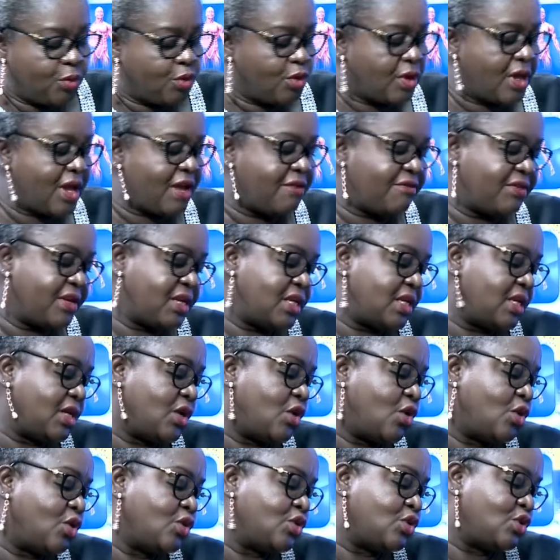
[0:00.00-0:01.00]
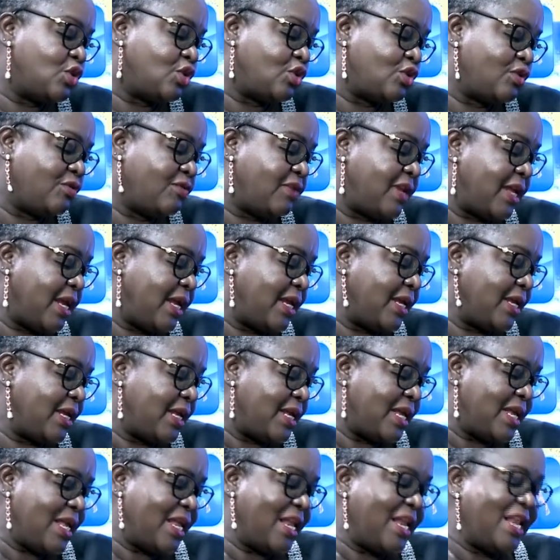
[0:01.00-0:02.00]
people having all sorts of like
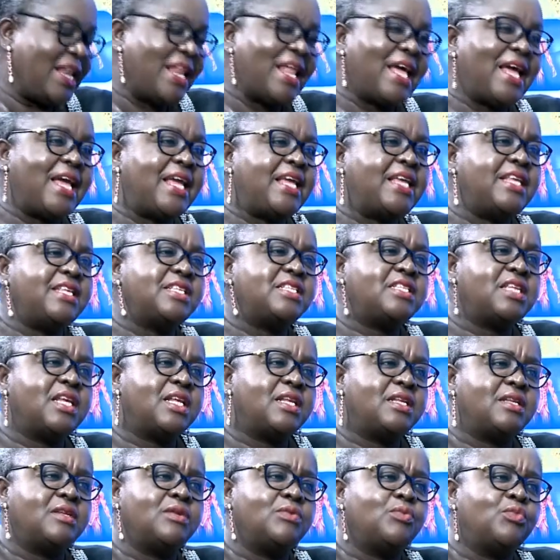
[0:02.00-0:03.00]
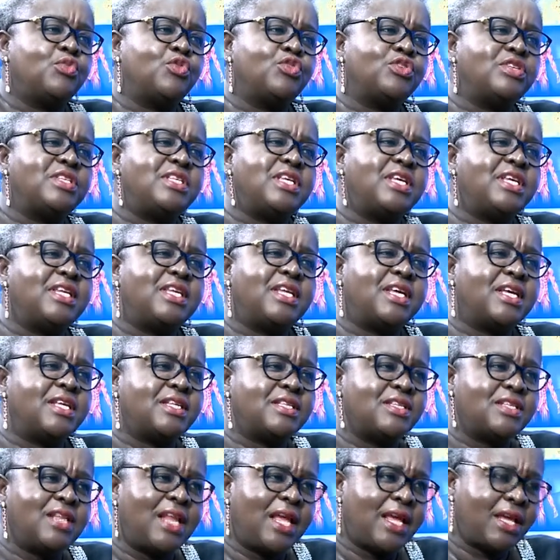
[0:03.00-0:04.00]
lines and
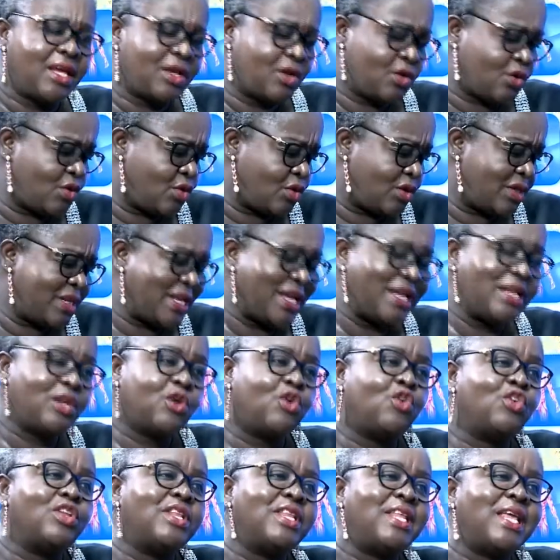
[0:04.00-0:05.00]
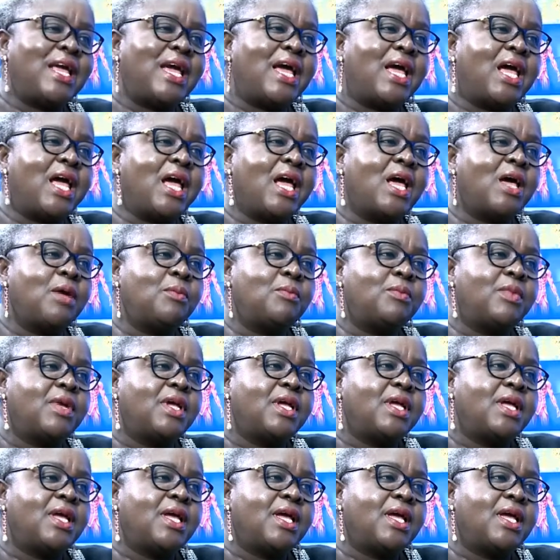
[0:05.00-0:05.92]
procedures like done on their arm